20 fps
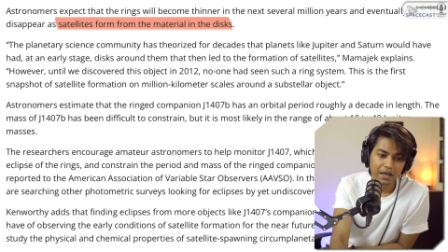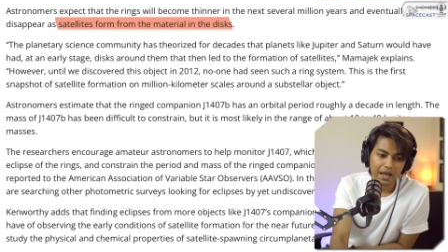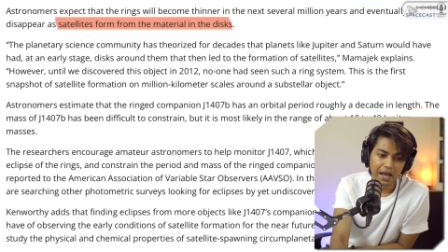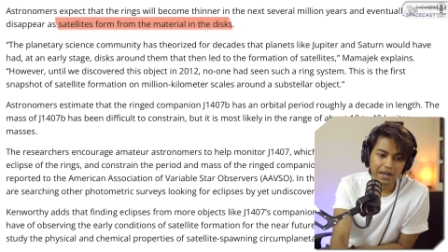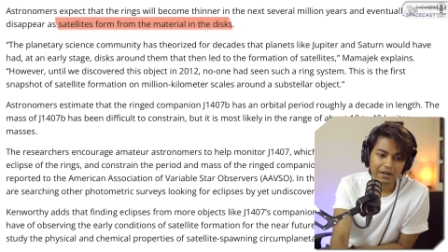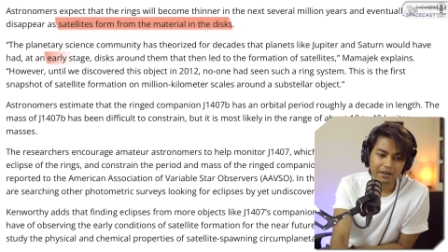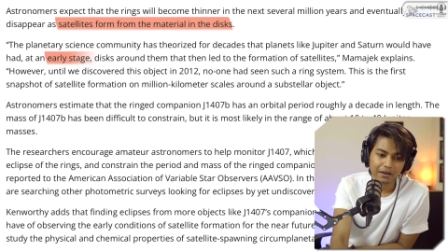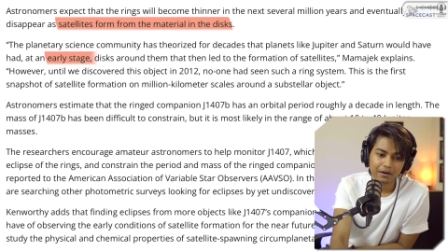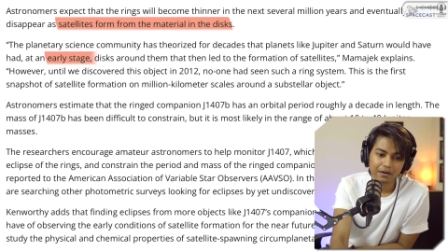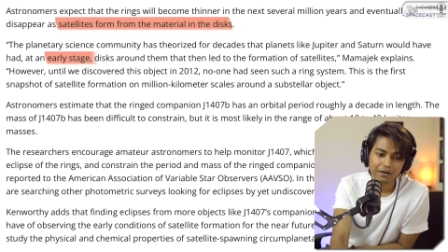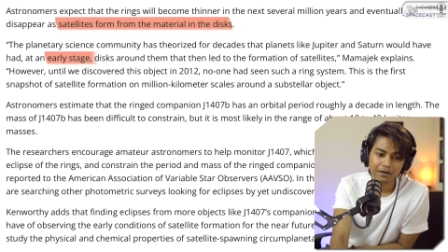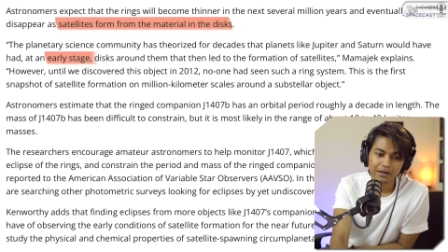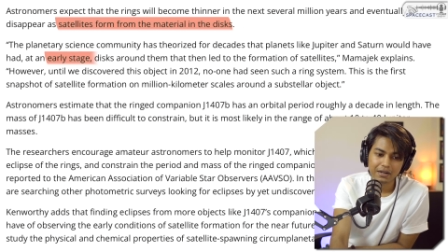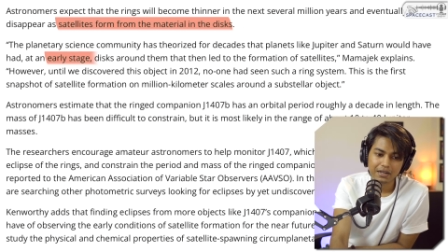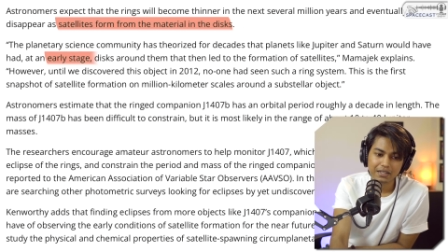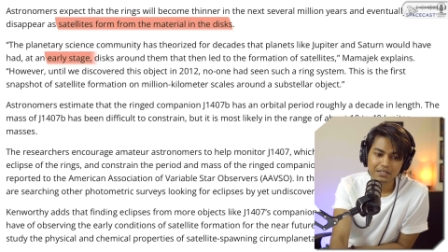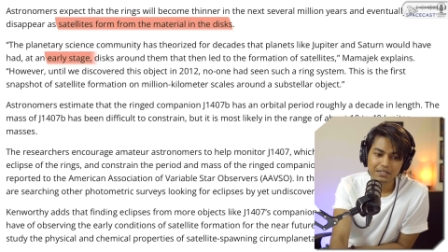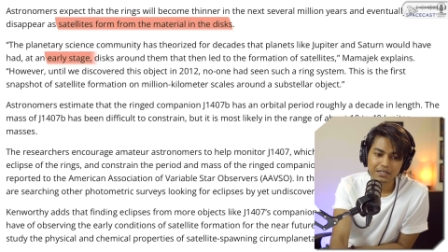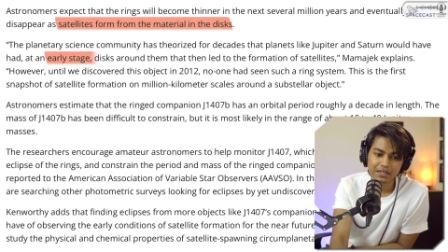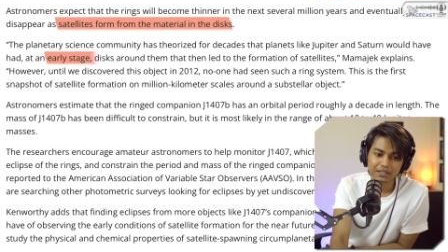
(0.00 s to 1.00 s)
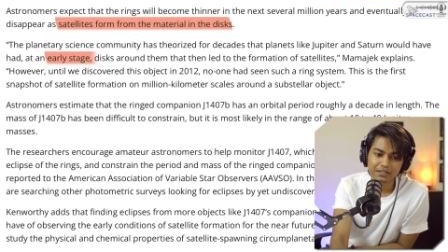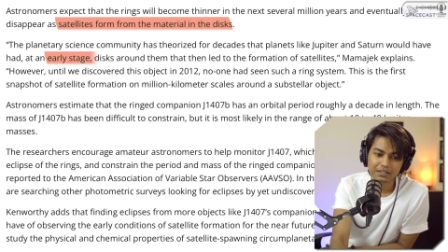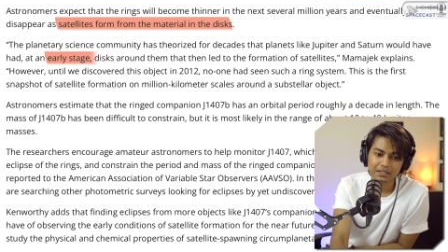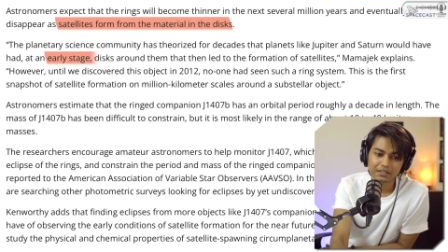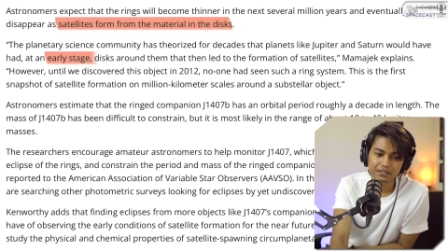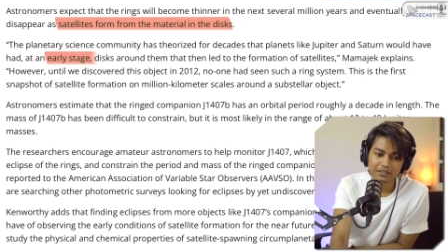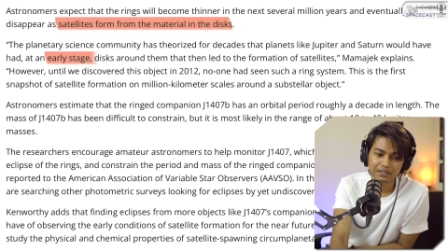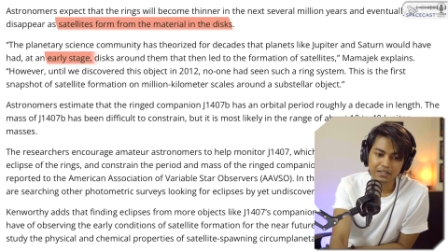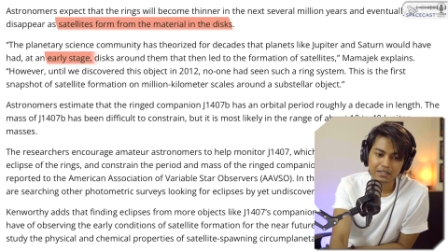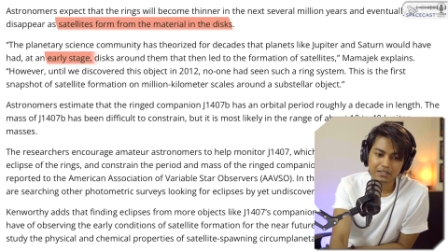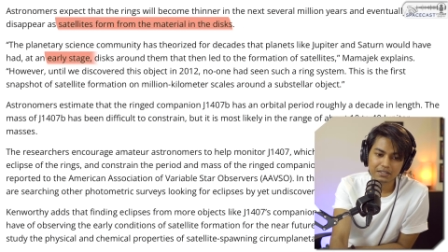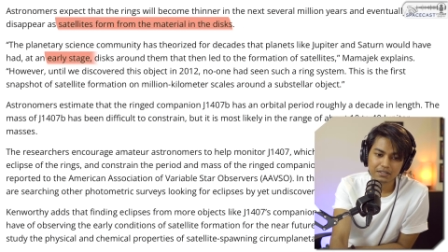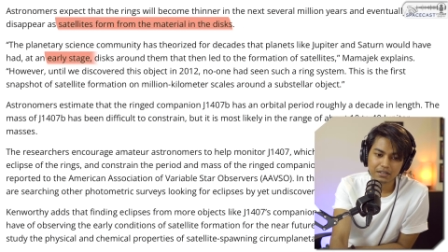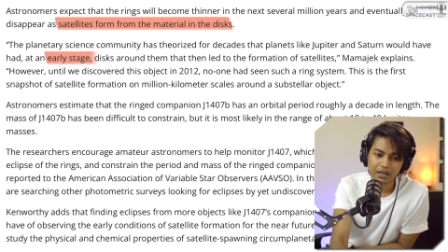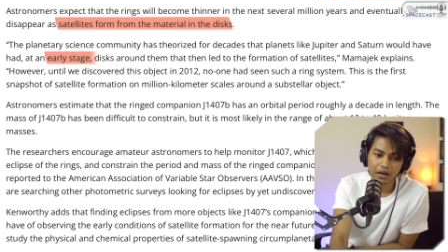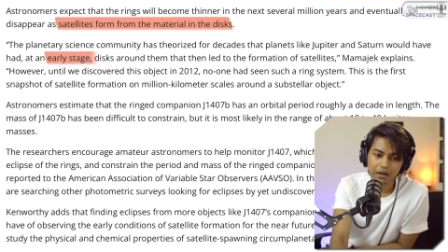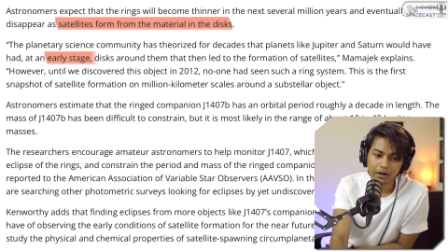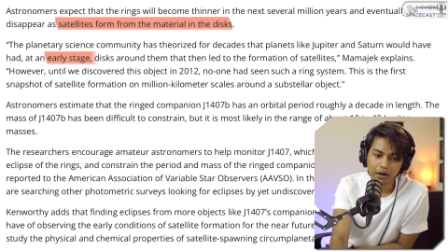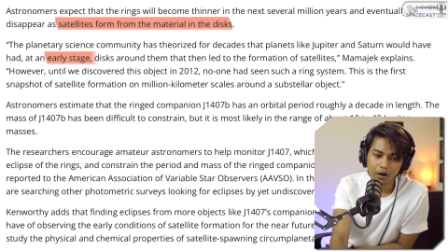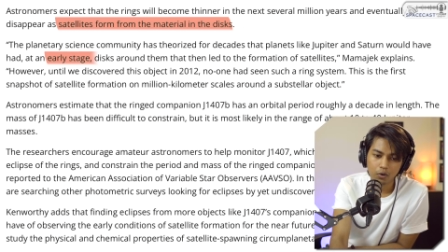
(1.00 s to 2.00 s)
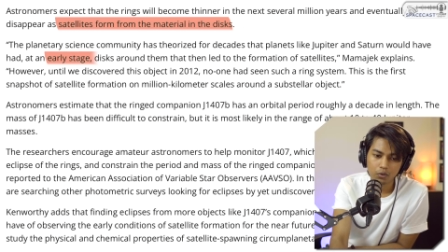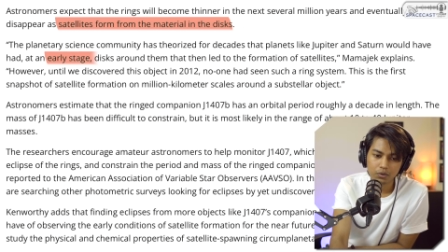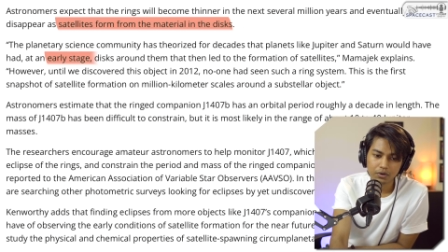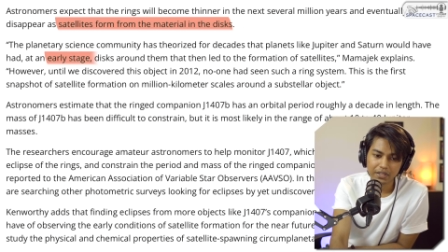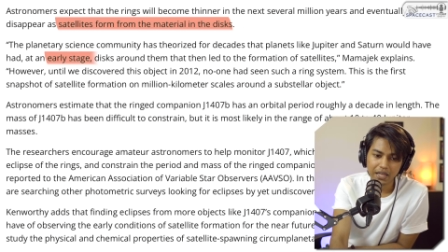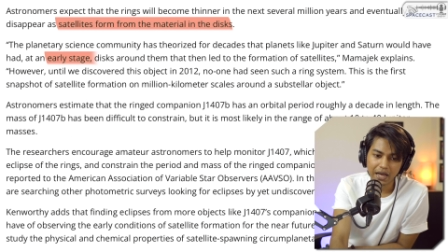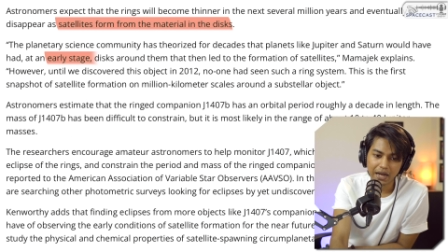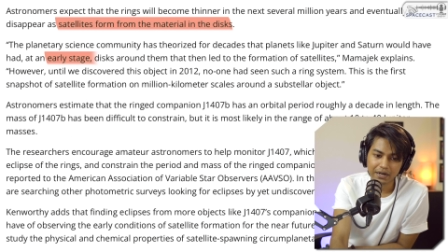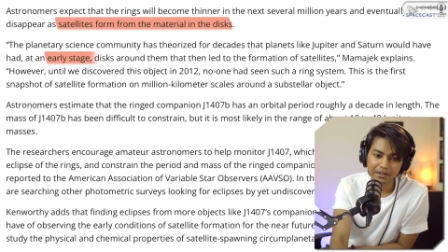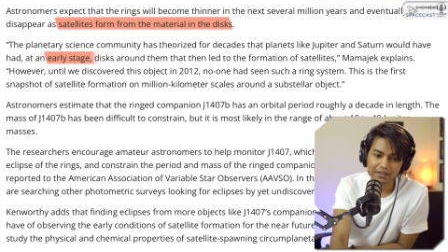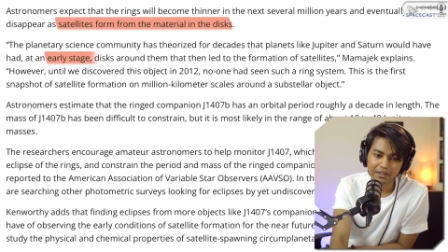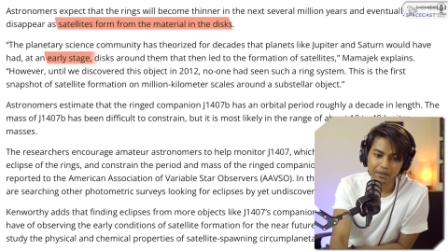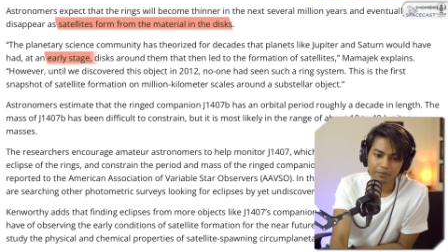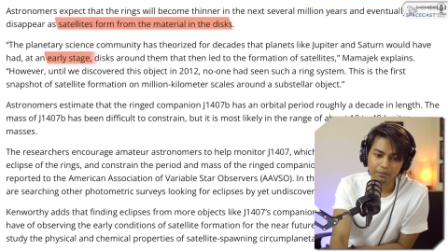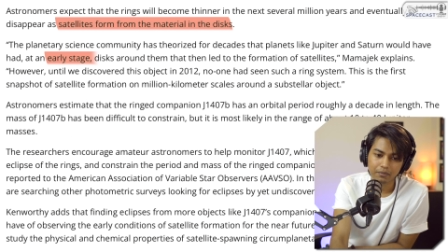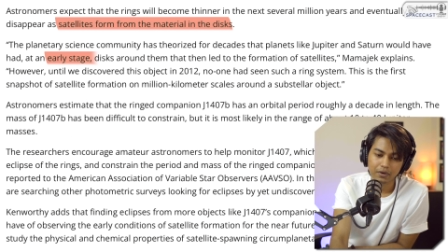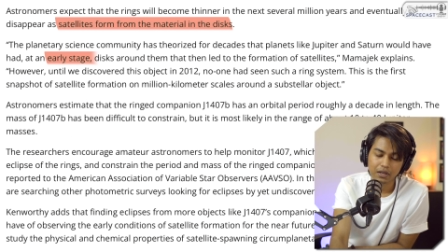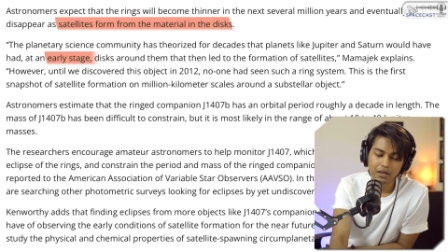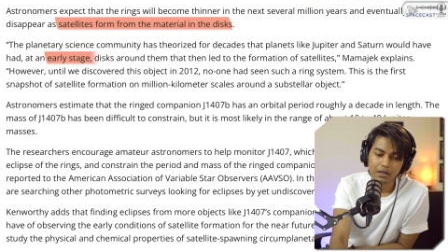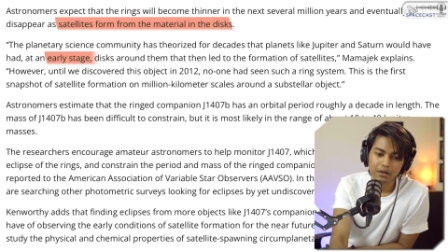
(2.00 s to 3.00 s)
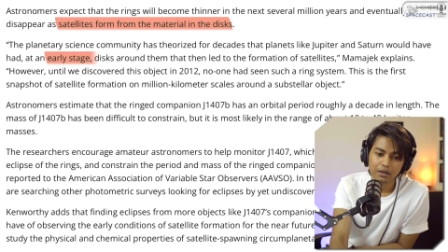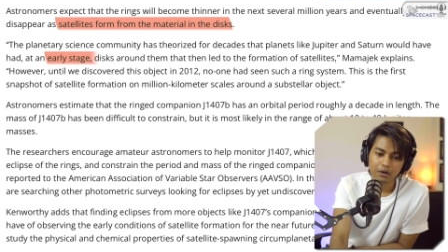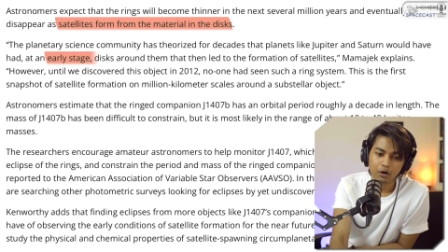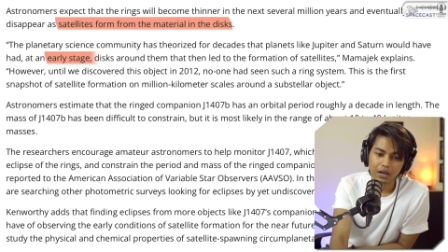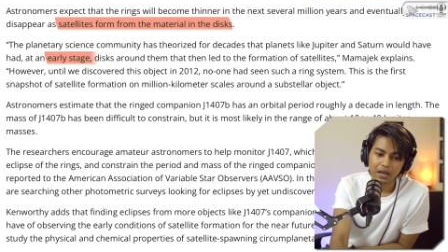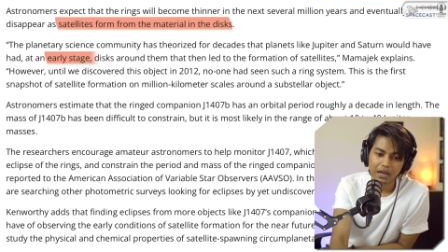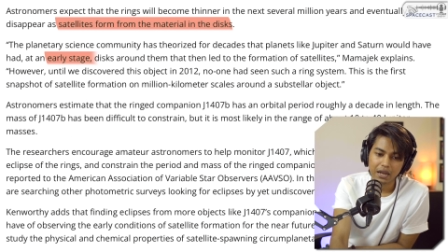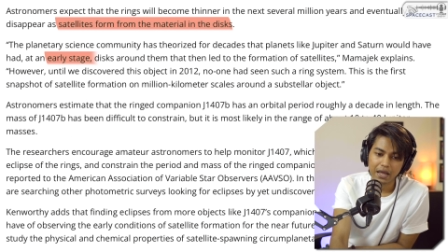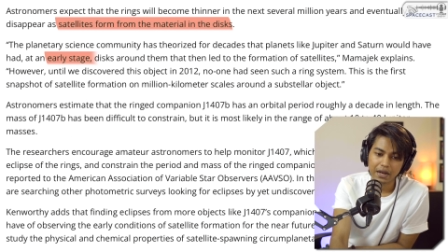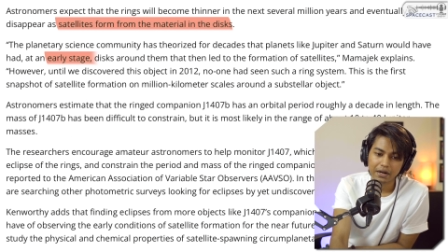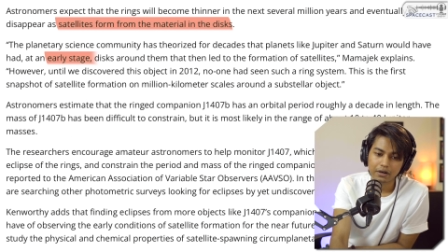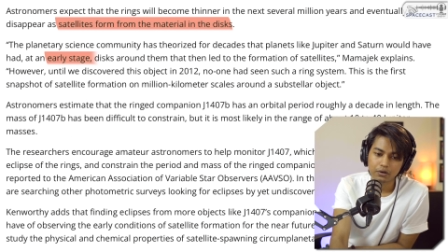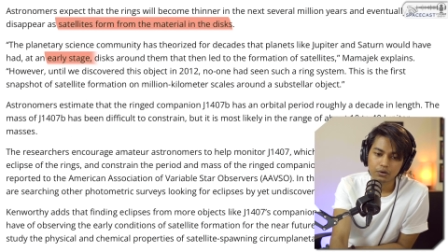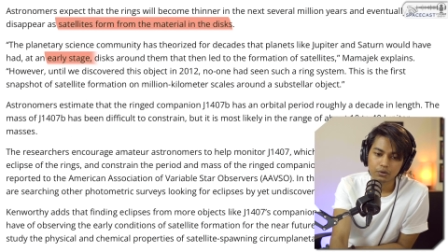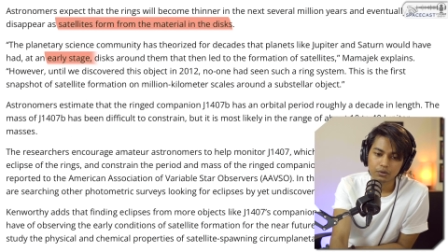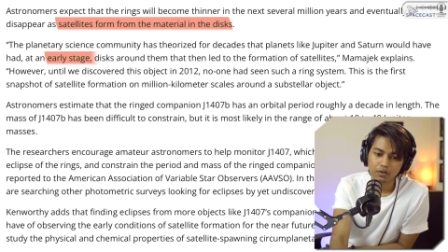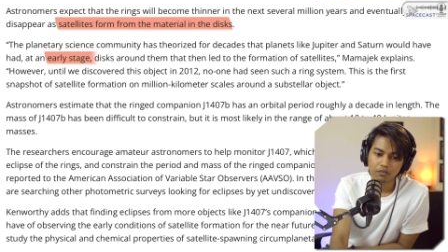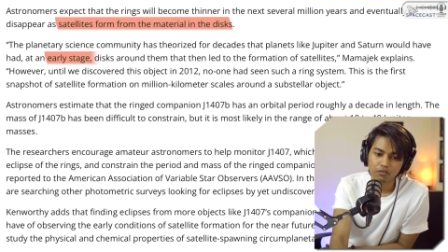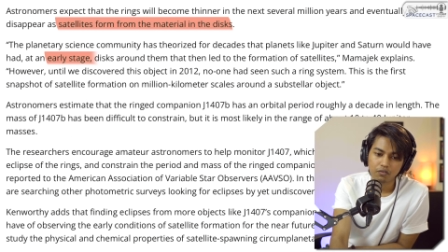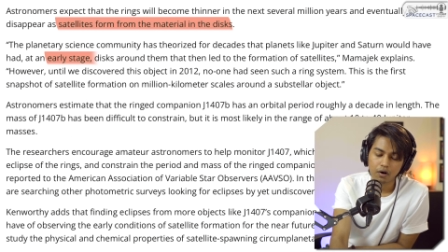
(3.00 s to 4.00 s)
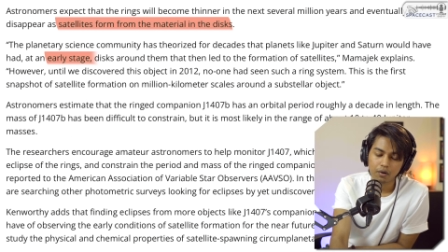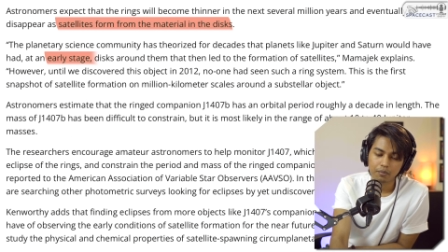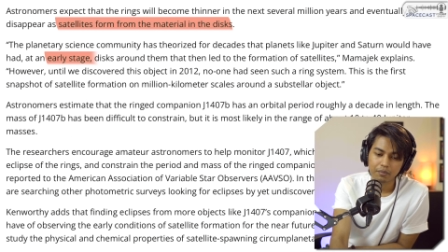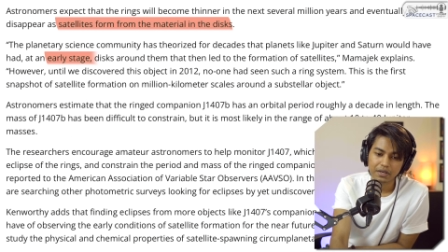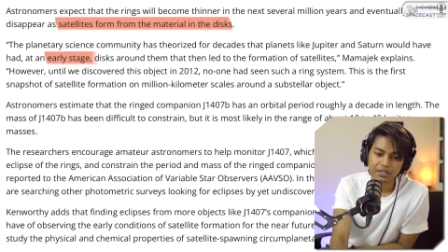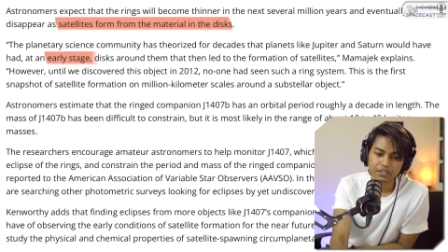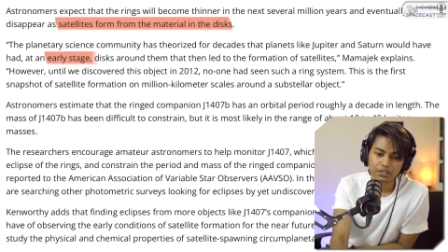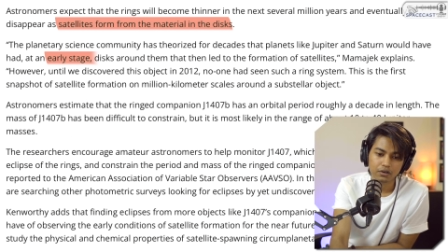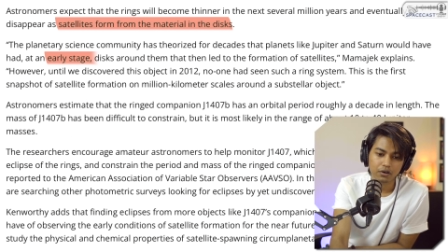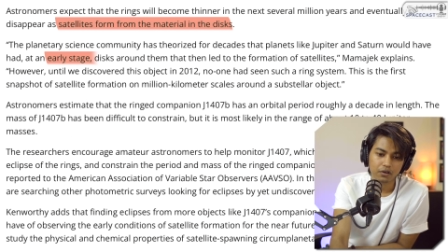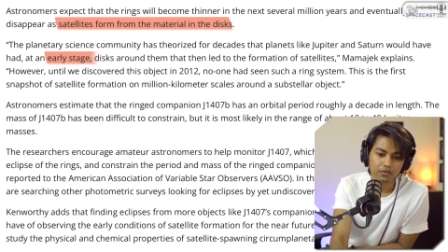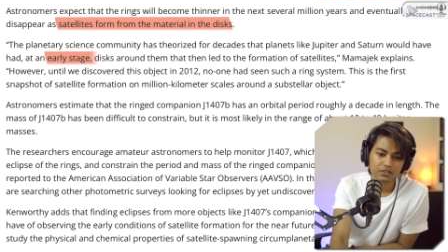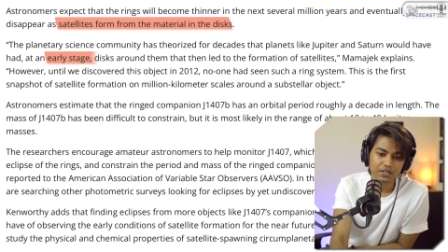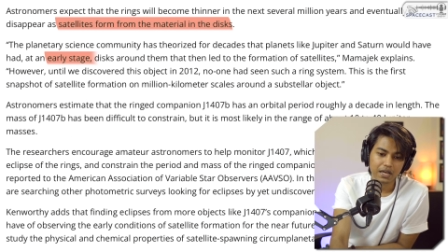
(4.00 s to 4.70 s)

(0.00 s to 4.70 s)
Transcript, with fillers: at early stages disks around that them led to the formation of